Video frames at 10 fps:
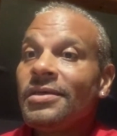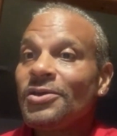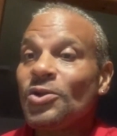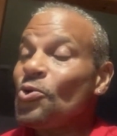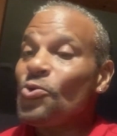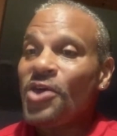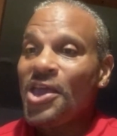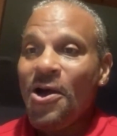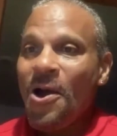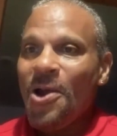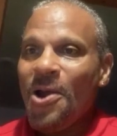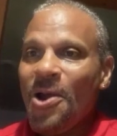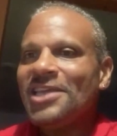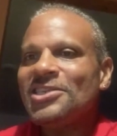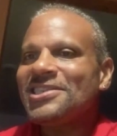clue who they are, but
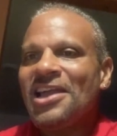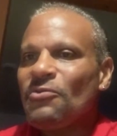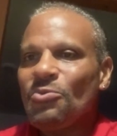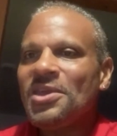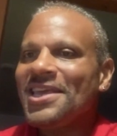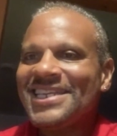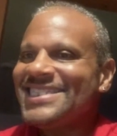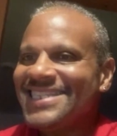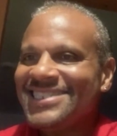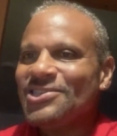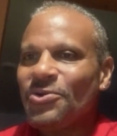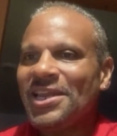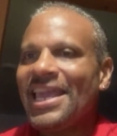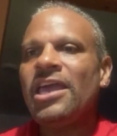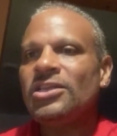they just love her because she is so
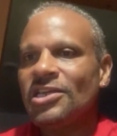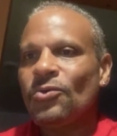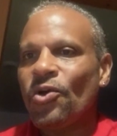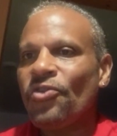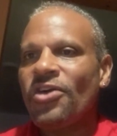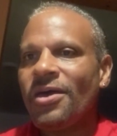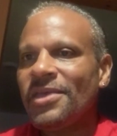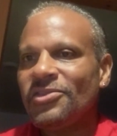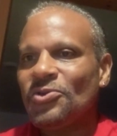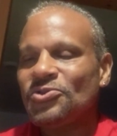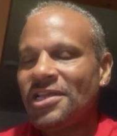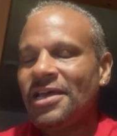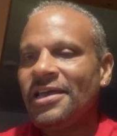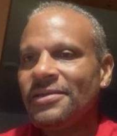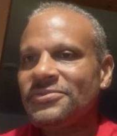engaging with them at those
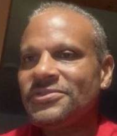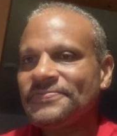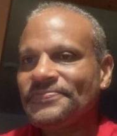times.